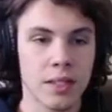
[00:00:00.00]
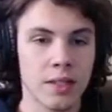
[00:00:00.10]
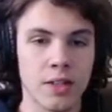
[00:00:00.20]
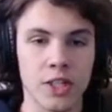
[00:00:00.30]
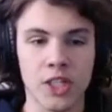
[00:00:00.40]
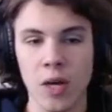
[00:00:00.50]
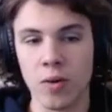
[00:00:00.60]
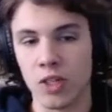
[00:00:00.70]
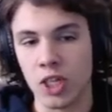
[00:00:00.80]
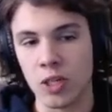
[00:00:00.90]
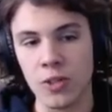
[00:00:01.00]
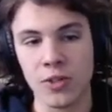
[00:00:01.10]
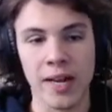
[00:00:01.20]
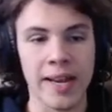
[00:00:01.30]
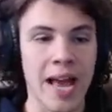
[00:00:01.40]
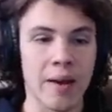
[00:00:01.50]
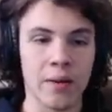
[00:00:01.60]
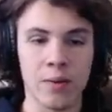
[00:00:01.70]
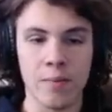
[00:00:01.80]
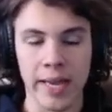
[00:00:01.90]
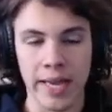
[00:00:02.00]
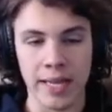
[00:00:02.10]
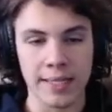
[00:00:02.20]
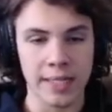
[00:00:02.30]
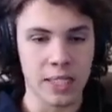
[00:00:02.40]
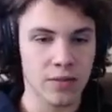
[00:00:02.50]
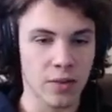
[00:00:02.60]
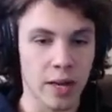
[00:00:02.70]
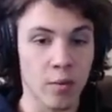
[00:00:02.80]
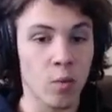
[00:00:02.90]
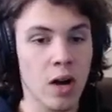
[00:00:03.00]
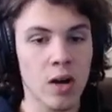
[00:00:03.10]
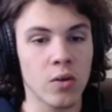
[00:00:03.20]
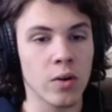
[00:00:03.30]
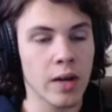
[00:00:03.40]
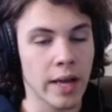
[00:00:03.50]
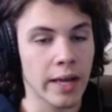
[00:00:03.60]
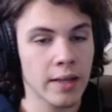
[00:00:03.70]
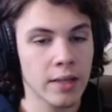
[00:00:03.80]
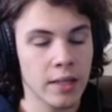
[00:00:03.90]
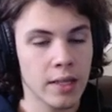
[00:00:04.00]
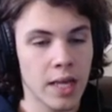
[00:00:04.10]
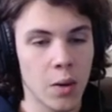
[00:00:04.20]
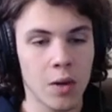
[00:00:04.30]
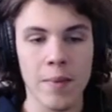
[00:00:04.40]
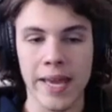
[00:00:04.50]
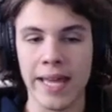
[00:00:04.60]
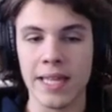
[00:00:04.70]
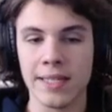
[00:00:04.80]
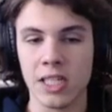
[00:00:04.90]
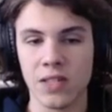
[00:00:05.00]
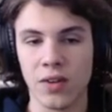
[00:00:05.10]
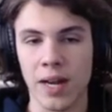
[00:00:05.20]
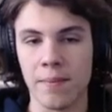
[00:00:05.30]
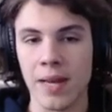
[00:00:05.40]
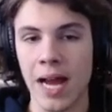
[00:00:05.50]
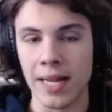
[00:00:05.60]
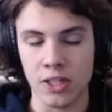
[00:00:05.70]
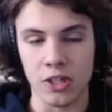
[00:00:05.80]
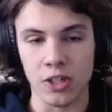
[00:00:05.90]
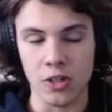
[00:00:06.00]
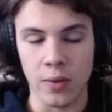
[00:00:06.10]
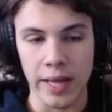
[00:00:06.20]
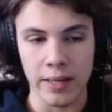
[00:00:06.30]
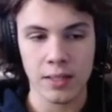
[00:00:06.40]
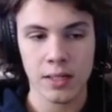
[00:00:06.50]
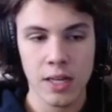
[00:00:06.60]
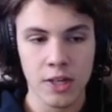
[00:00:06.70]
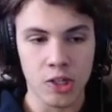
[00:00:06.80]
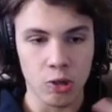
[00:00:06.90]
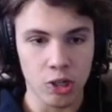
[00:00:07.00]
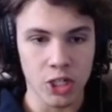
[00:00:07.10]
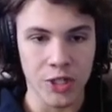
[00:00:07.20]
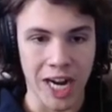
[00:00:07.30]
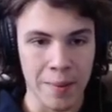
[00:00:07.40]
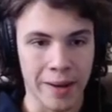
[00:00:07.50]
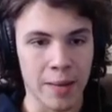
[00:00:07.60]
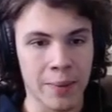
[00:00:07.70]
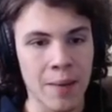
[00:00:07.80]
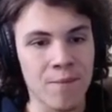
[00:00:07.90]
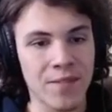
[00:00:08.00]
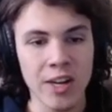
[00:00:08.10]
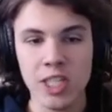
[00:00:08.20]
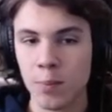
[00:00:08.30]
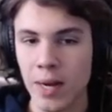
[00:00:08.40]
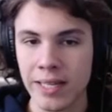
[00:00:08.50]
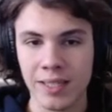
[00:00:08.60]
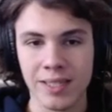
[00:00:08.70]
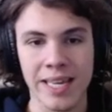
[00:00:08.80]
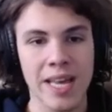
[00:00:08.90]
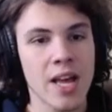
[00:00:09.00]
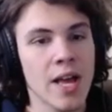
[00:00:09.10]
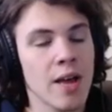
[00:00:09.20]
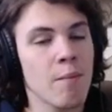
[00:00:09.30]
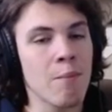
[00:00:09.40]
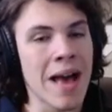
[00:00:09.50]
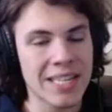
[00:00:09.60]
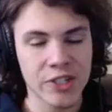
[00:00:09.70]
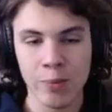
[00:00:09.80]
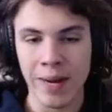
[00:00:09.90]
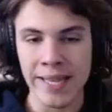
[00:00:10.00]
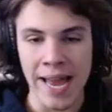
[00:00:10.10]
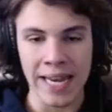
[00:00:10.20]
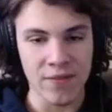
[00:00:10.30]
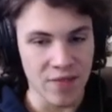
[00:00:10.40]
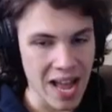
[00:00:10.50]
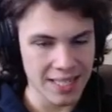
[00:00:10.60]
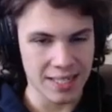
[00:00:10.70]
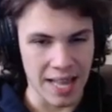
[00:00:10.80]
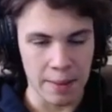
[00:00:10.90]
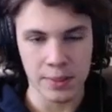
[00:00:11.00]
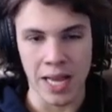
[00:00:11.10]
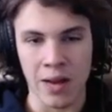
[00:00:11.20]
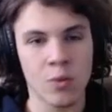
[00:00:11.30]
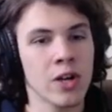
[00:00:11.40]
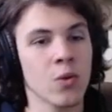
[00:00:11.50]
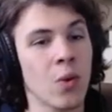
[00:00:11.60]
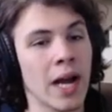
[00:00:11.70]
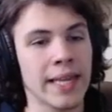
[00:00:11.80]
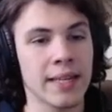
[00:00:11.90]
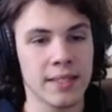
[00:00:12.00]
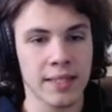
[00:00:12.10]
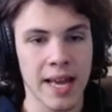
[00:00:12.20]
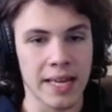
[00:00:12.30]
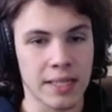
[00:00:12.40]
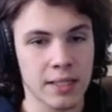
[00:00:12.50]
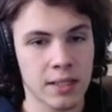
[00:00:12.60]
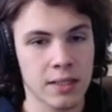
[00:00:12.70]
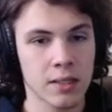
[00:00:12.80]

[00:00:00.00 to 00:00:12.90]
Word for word: This show is huge right now. It wouldn't make any sense for him. Whoa, okay. It wouldn't make any sense for him not to do it, do a track about it. But I'm very surprised to see mastered by Daddy Fat Snaps. I wonder why that is the case.